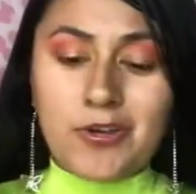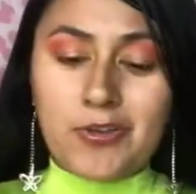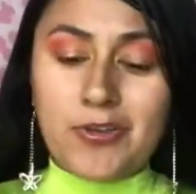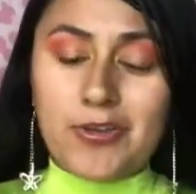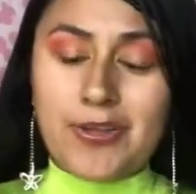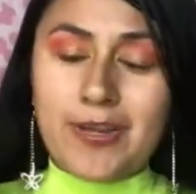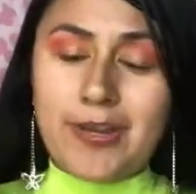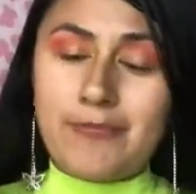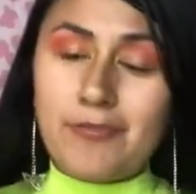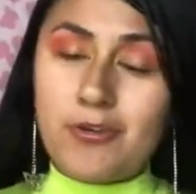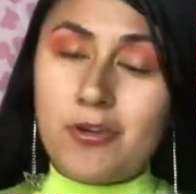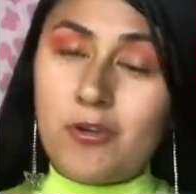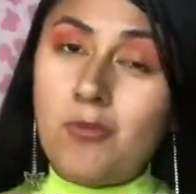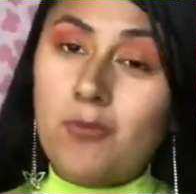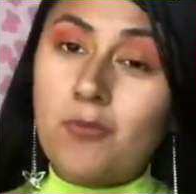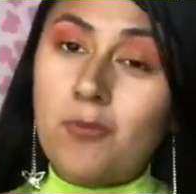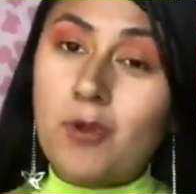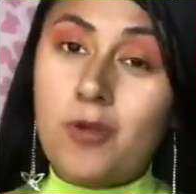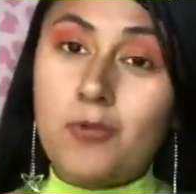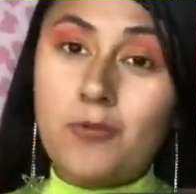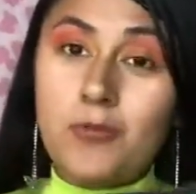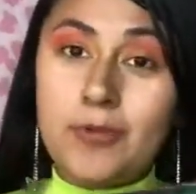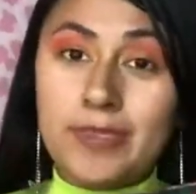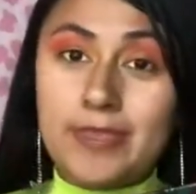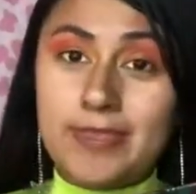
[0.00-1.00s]
You can never go
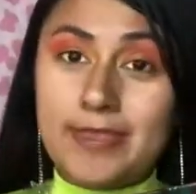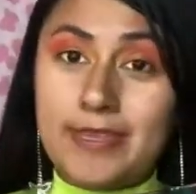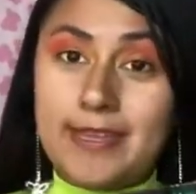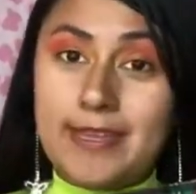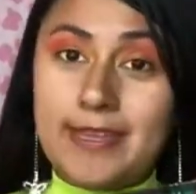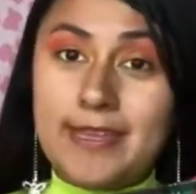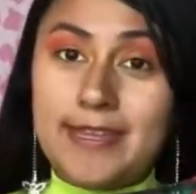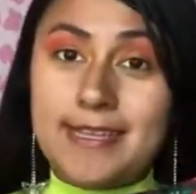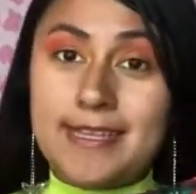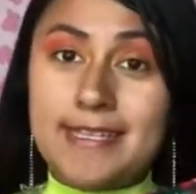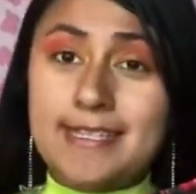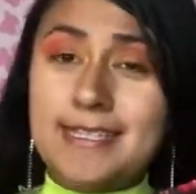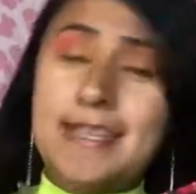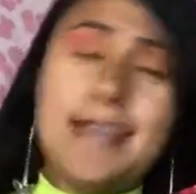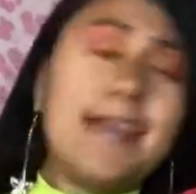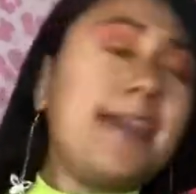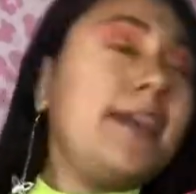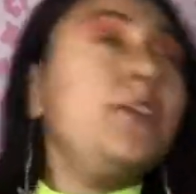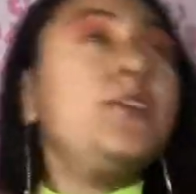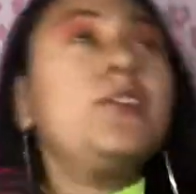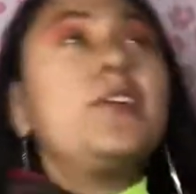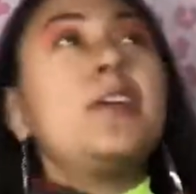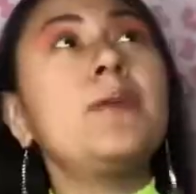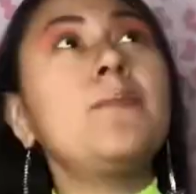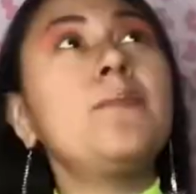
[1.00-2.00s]
wrong with this.
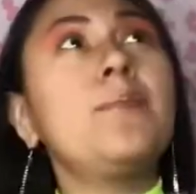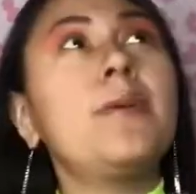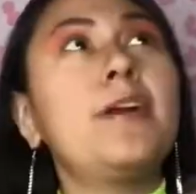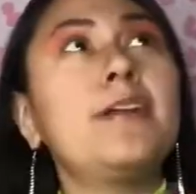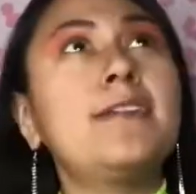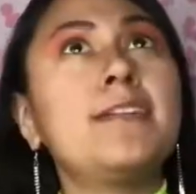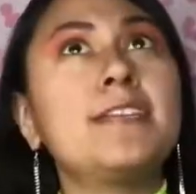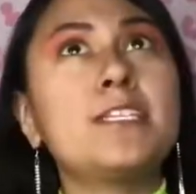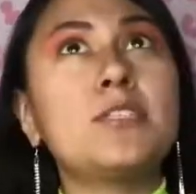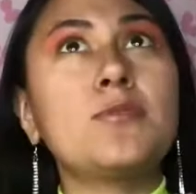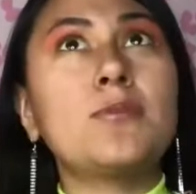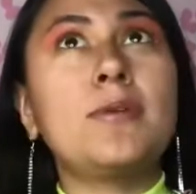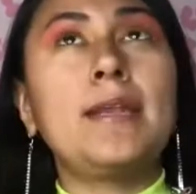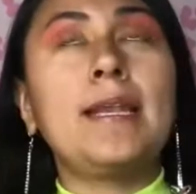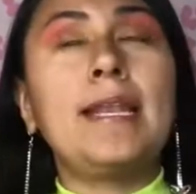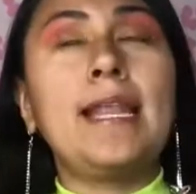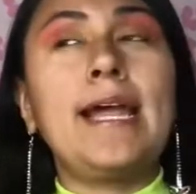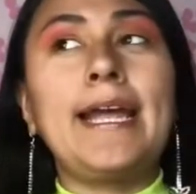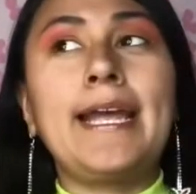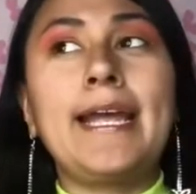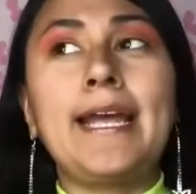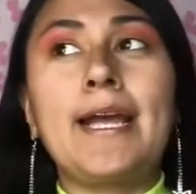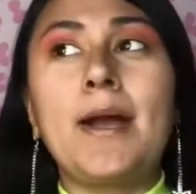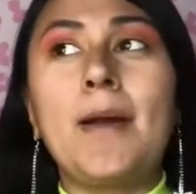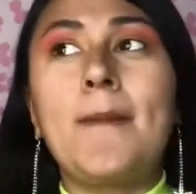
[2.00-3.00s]
You can pair this with
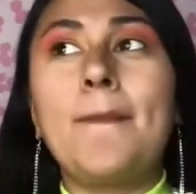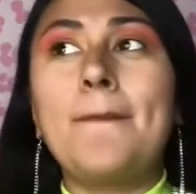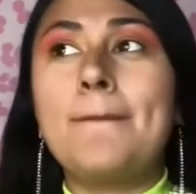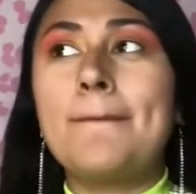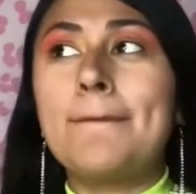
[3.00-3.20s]
like